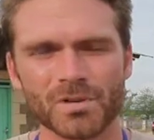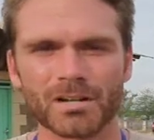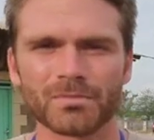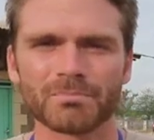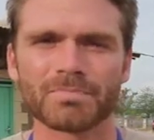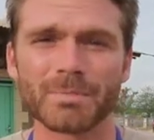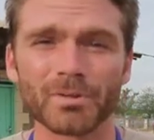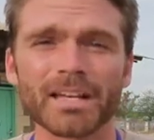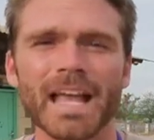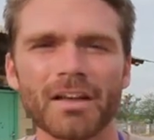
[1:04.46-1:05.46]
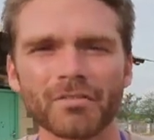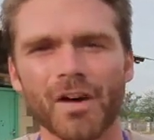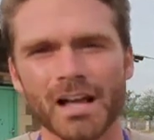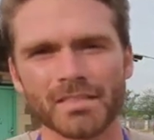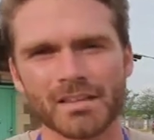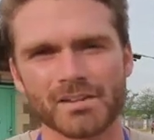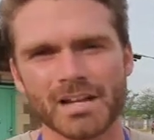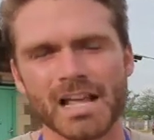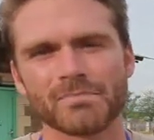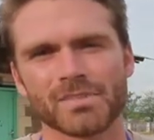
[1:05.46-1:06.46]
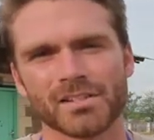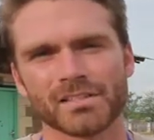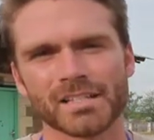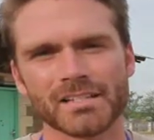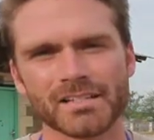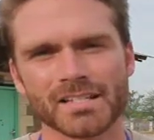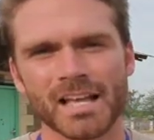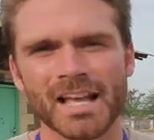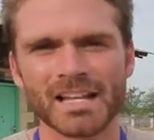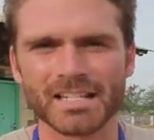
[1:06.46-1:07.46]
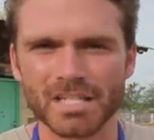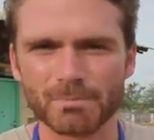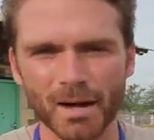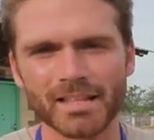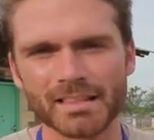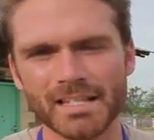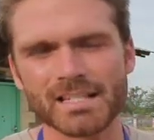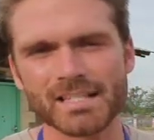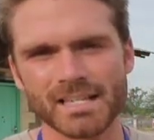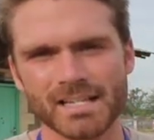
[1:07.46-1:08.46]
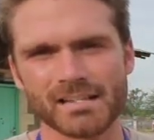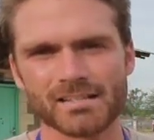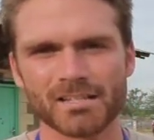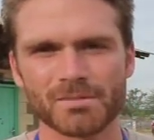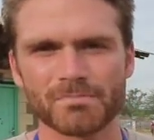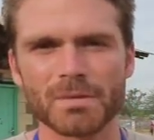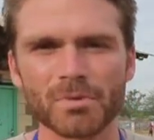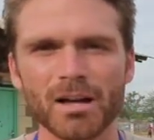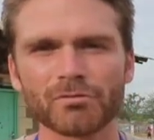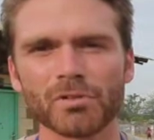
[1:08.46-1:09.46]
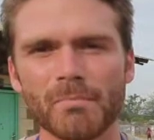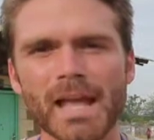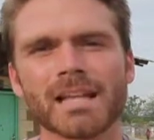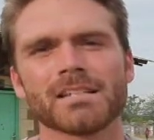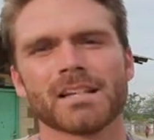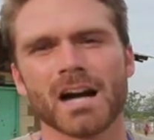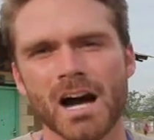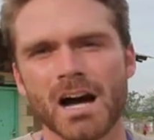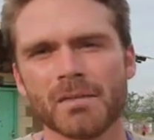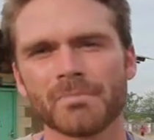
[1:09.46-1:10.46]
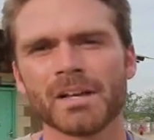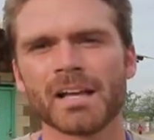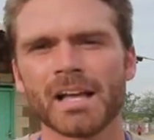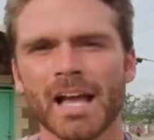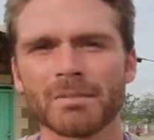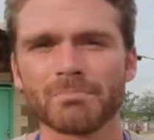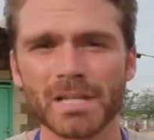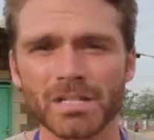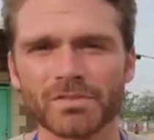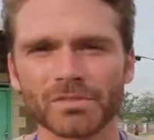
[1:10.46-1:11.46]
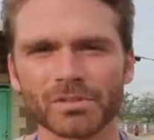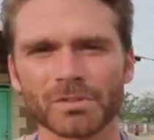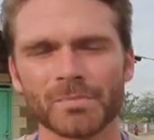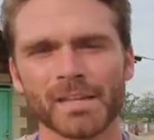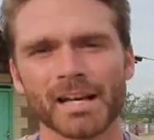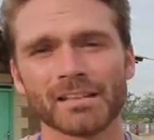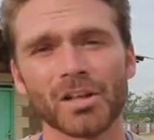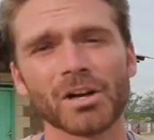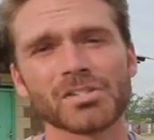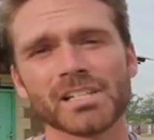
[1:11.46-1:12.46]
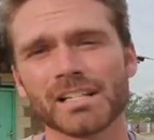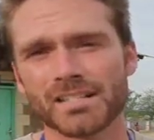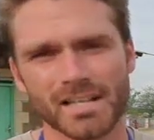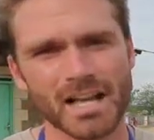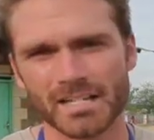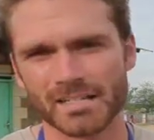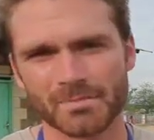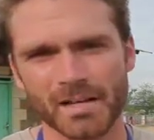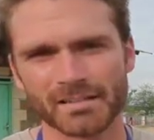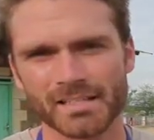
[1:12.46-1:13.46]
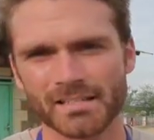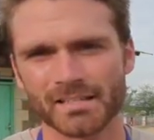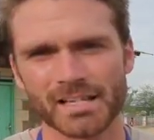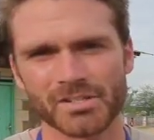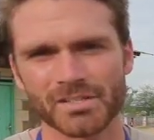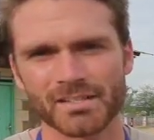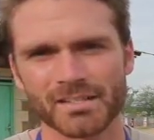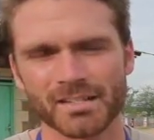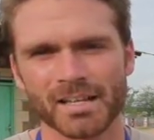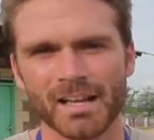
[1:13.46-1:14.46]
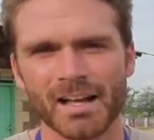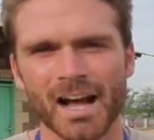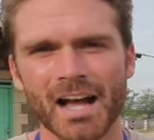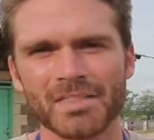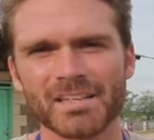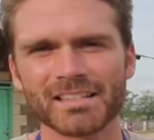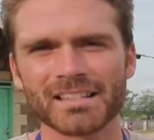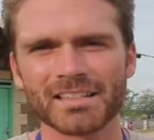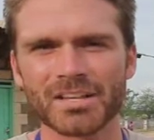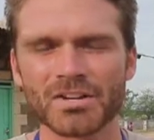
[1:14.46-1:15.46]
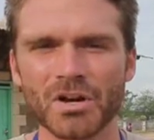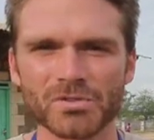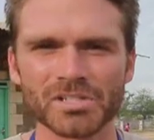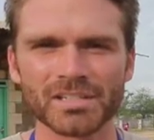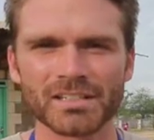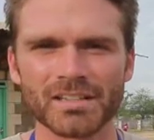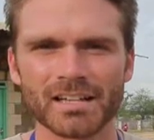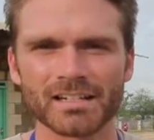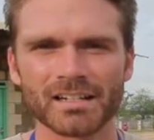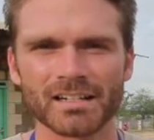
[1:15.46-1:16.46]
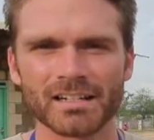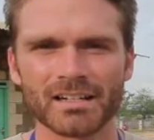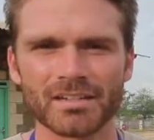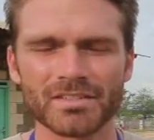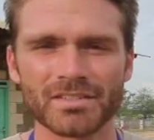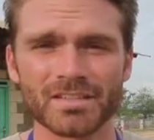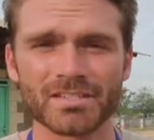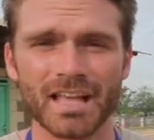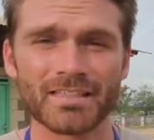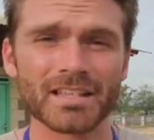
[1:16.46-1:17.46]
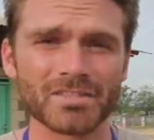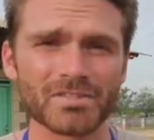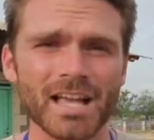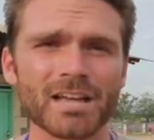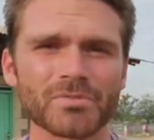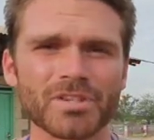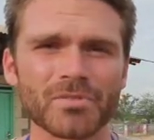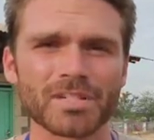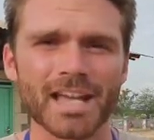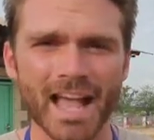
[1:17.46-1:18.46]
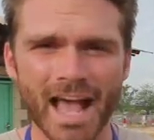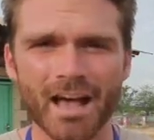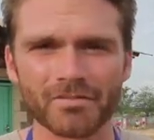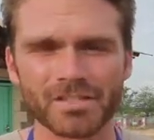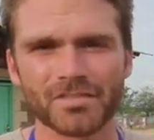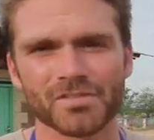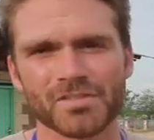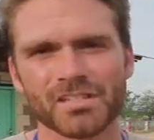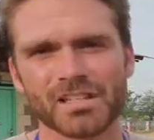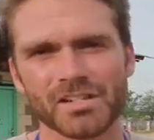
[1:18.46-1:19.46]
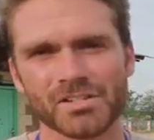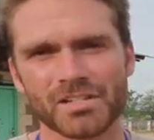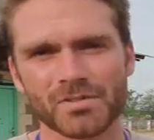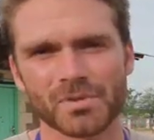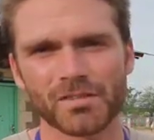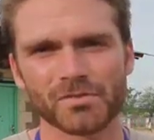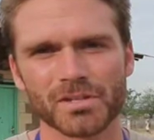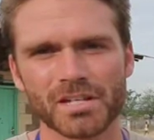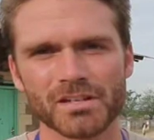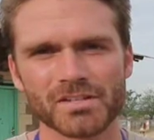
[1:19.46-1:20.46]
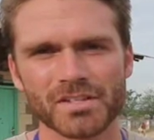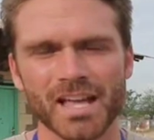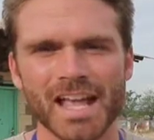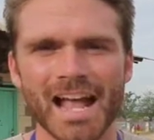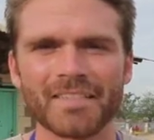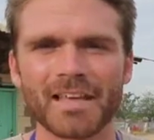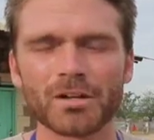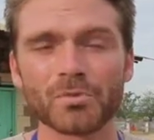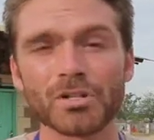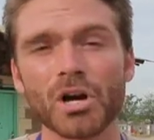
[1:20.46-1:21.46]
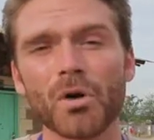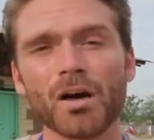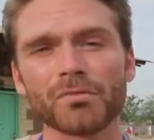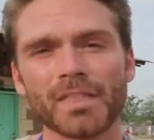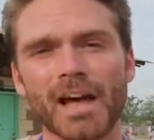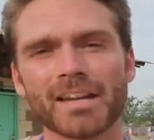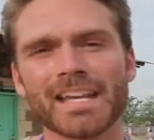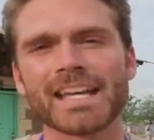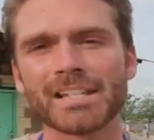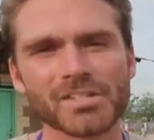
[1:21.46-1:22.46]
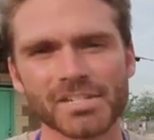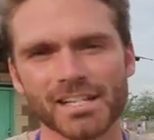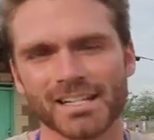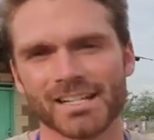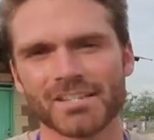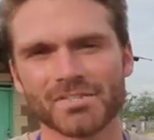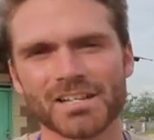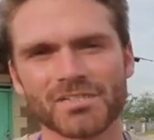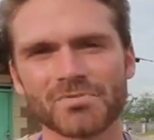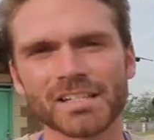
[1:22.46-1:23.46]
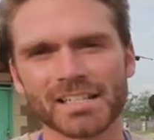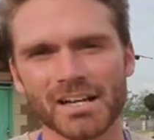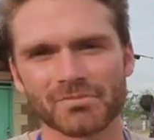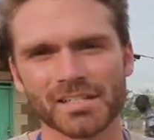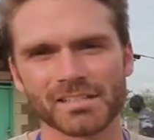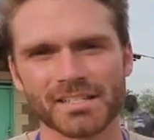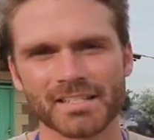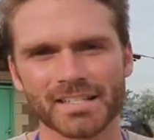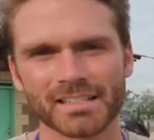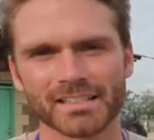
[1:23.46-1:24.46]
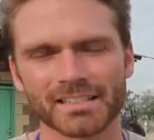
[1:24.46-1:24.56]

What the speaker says: where people can't find their names on lists, despite these things, people have remained calm and peaceful and largely excited about these elections. I think that the notion that that Sudan was going to have its first election in 24 years and that it would go off without a hitch is really unrealistic.